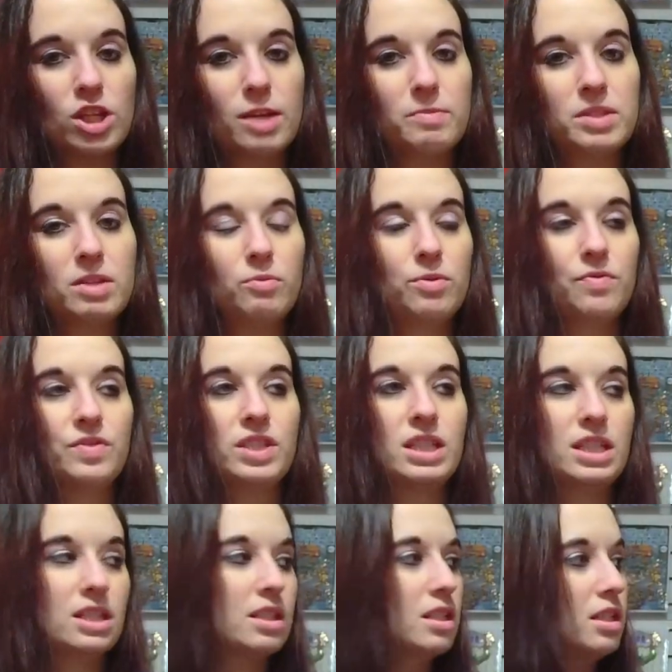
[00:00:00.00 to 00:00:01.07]
times that we've
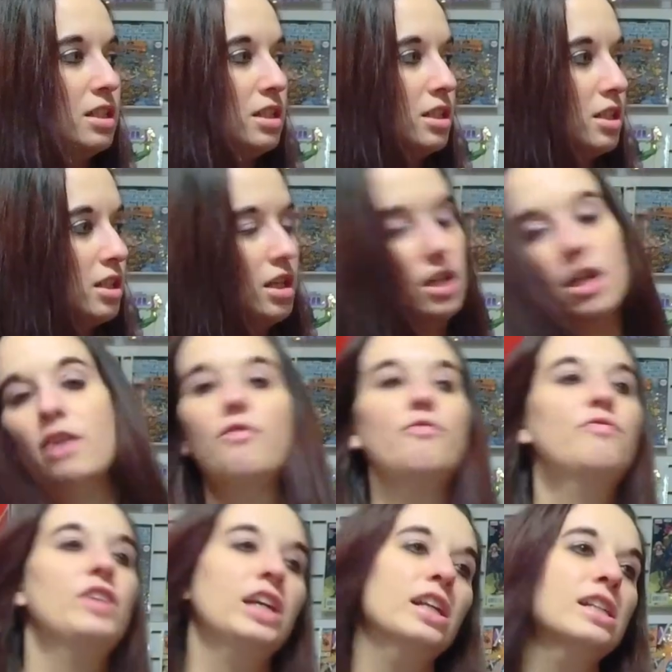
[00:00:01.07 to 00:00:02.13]
seen a
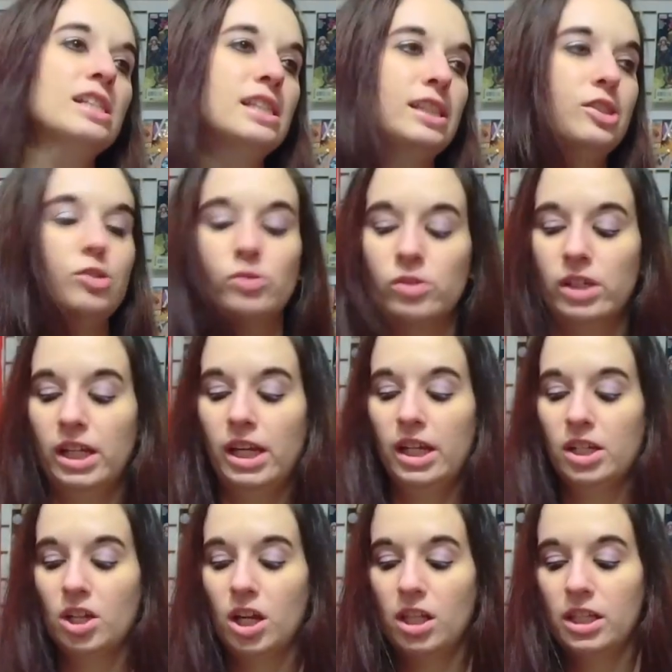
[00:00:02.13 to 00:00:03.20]
fantasy story
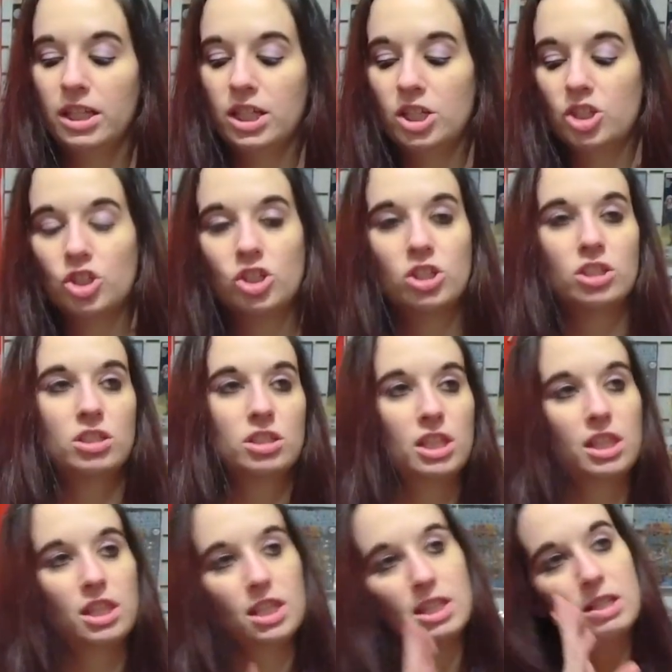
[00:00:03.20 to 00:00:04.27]
acknowledge
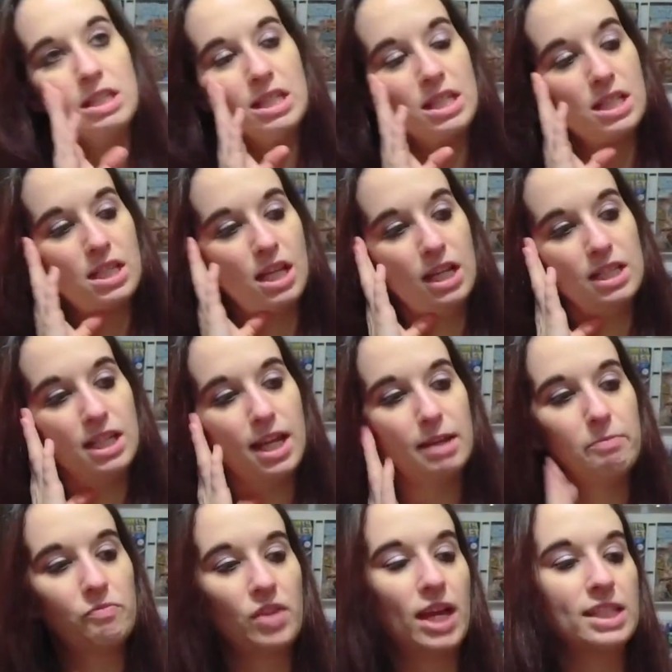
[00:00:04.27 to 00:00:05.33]
that this is a
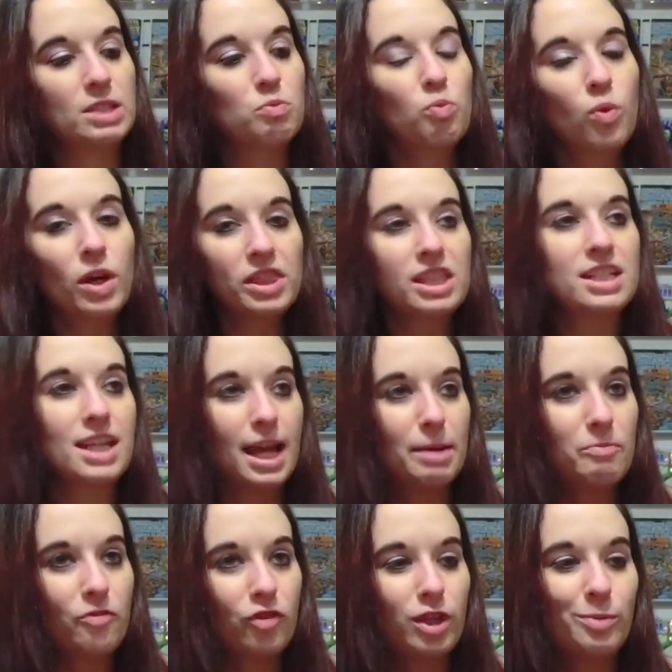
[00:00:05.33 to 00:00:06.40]
time, that's what the time
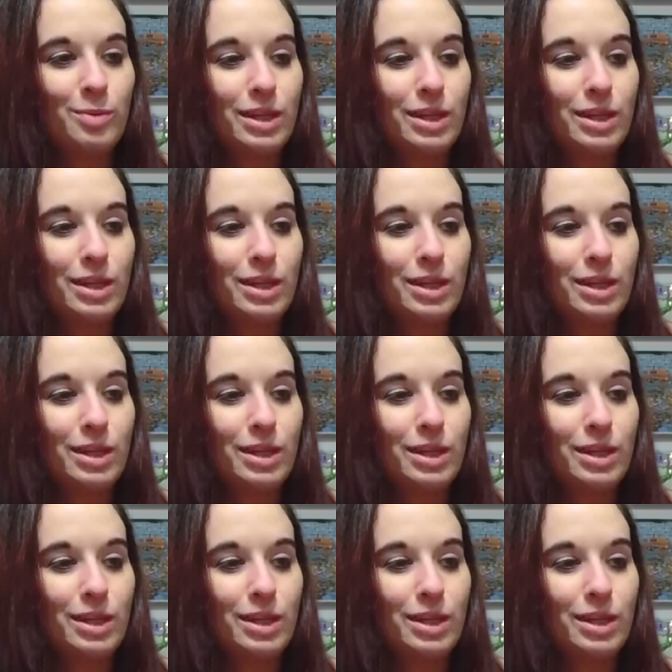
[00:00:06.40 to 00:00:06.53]
frame